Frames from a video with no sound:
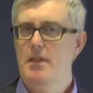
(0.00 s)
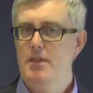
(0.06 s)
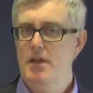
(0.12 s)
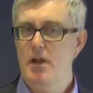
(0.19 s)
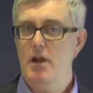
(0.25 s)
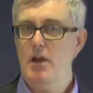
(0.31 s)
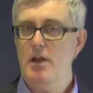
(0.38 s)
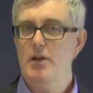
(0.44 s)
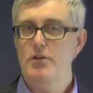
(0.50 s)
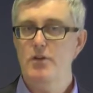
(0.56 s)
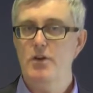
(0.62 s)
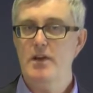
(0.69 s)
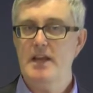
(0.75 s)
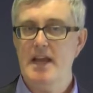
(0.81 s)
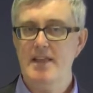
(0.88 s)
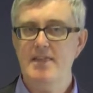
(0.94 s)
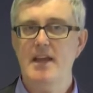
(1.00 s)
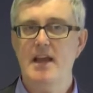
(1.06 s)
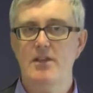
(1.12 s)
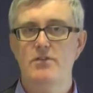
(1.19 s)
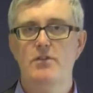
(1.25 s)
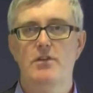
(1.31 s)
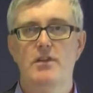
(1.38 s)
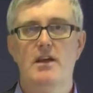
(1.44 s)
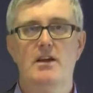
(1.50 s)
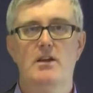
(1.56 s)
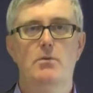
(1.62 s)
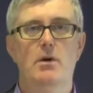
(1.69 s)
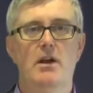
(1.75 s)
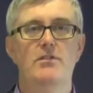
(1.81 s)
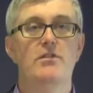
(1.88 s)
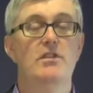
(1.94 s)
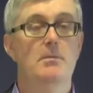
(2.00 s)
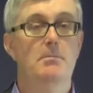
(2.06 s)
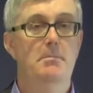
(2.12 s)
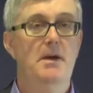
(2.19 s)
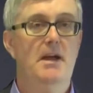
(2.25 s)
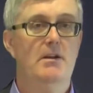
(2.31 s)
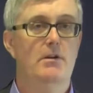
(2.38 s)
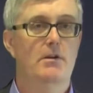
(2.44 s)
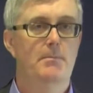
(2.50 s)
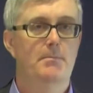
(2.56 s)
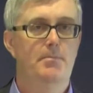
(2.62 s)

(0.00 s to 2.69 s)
The earlier you get the answer to that question, the better.